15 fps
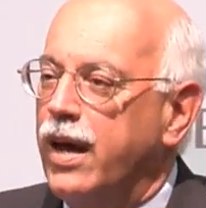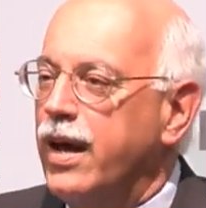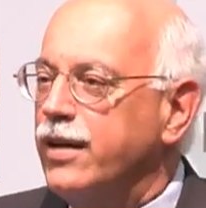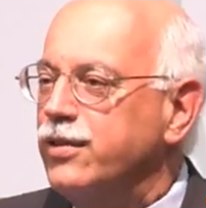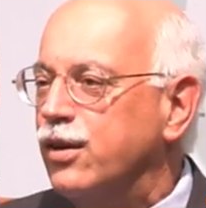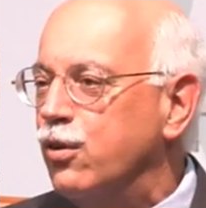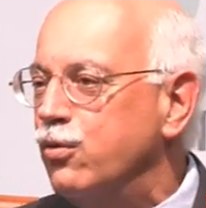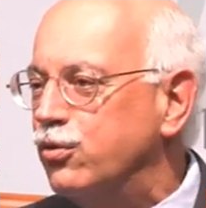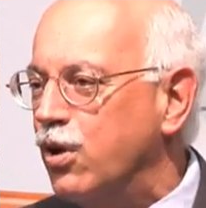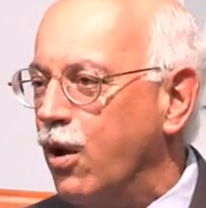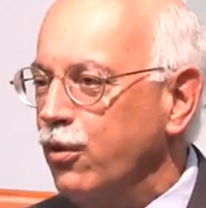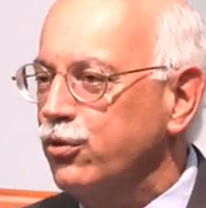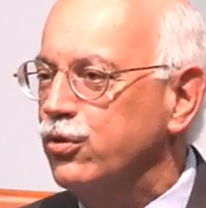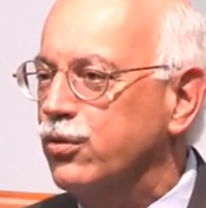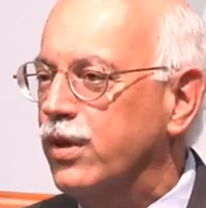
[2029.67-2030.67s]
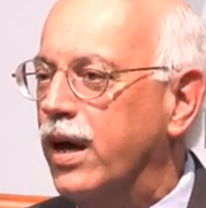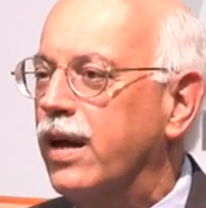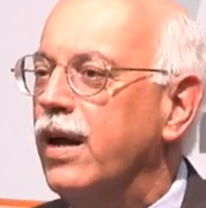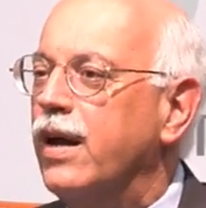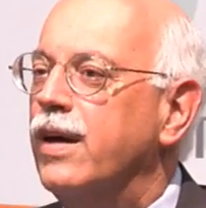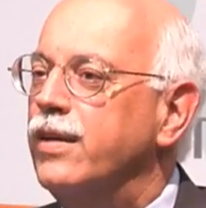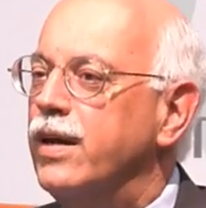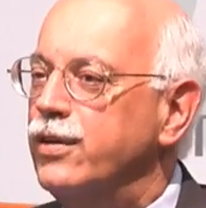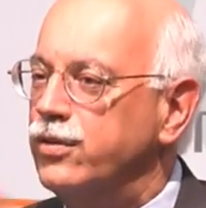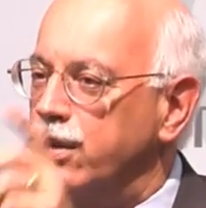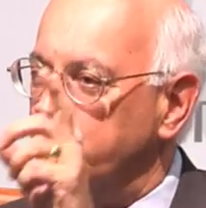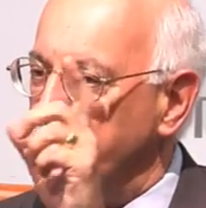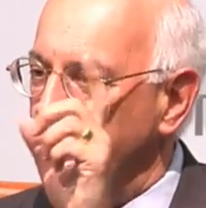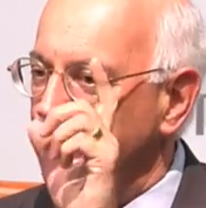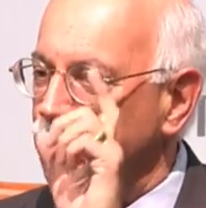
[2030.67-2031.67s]
And I said, Who told you that? They
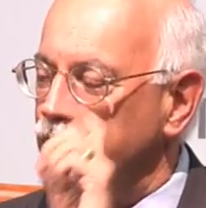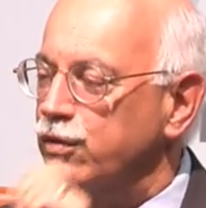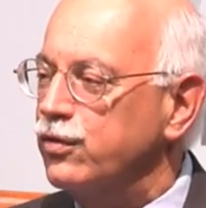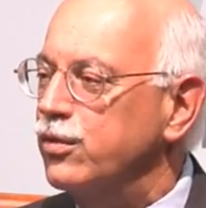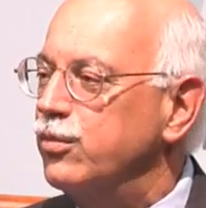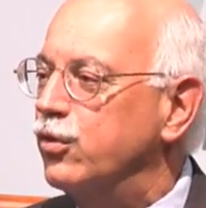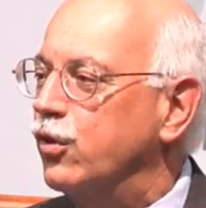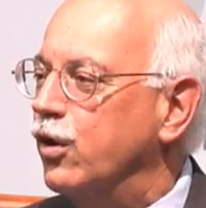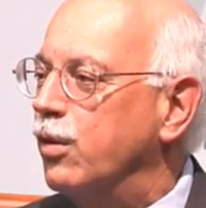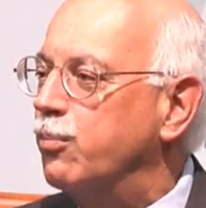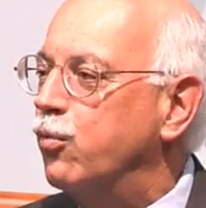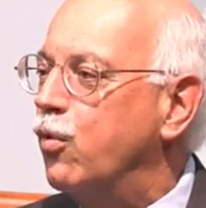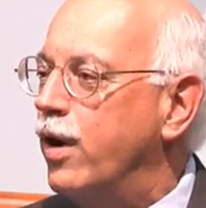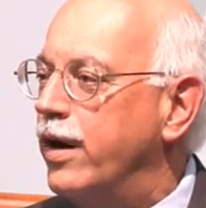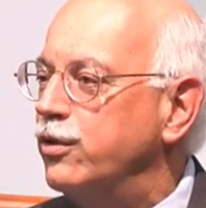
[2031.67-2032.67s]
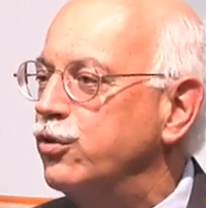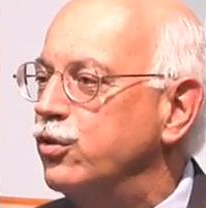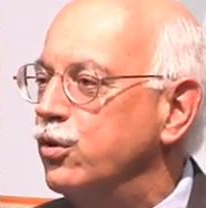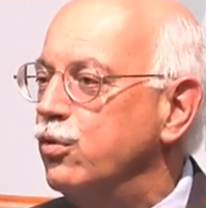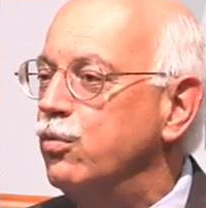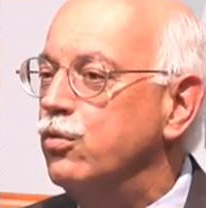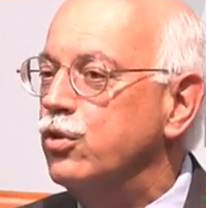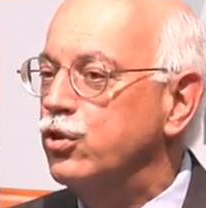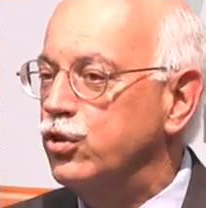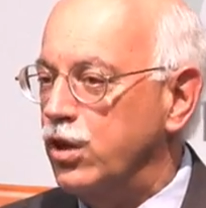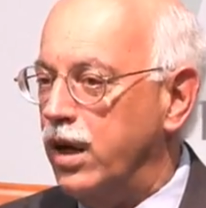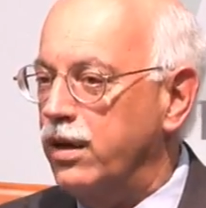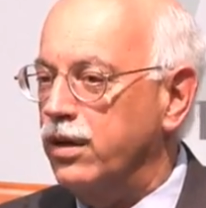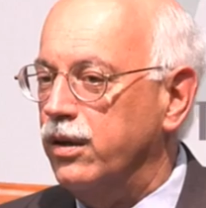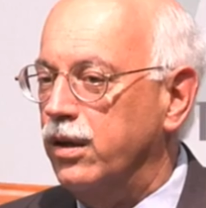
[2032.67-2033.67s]
said merchants from Europe want to
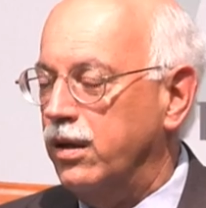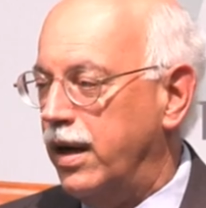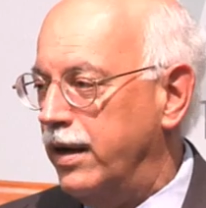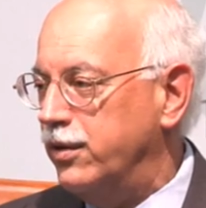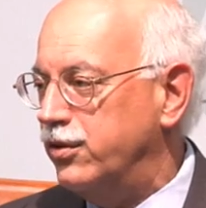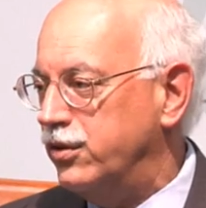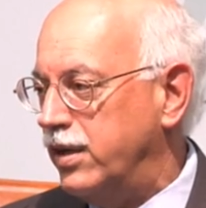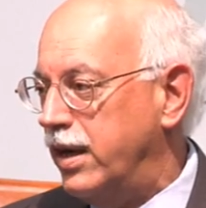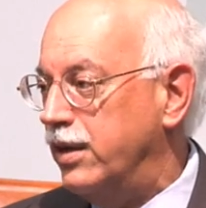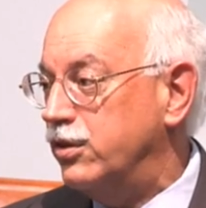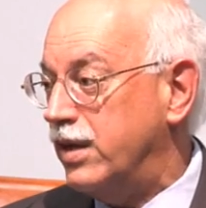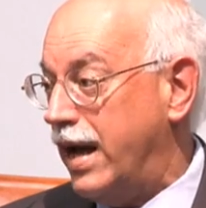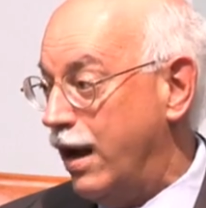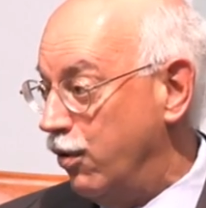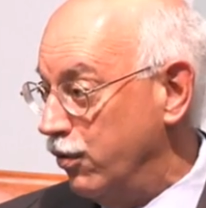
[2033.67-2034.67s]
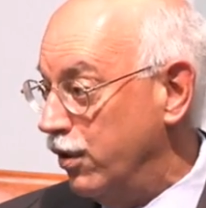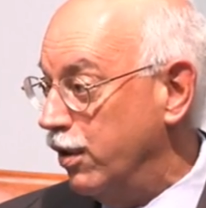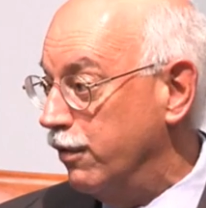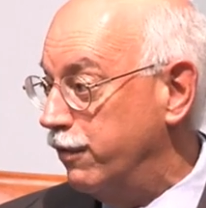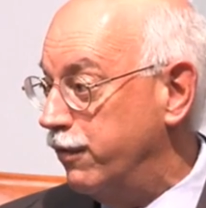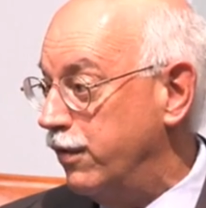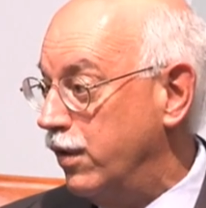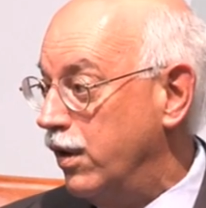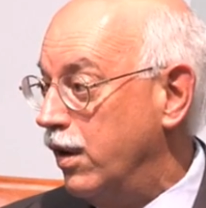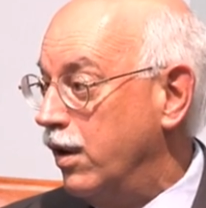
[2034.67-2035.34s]
shut the United States out of